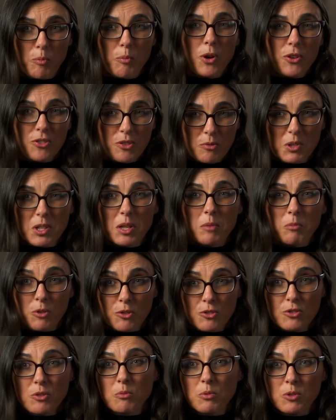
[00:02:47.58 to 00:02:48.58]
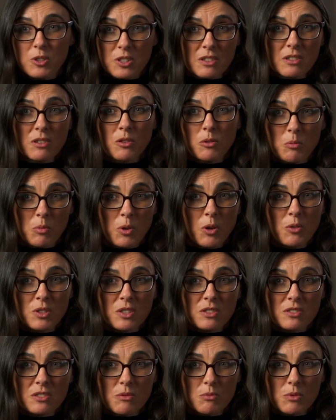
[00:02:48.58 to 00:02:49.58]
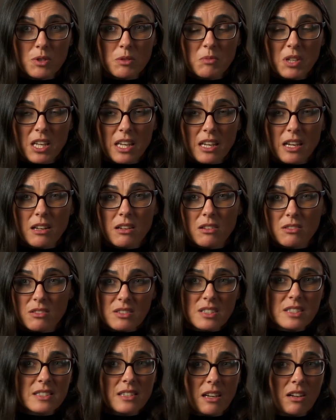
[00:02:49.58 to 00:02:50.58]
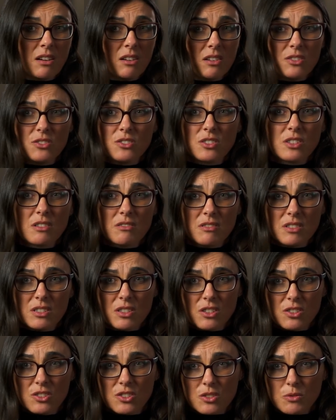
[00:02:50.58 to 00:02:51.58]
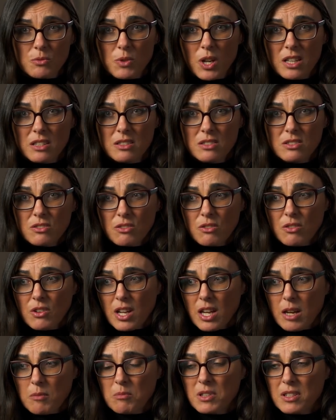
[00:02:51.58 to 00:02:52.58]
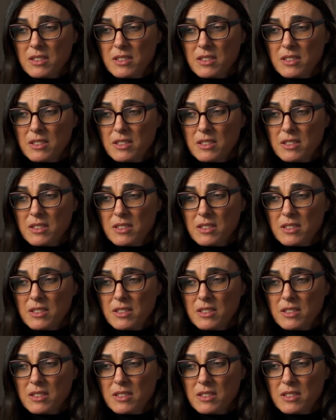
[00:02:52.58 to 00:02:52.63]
possibly the most important component of well-being. A lot of the psychological research as well is throwing up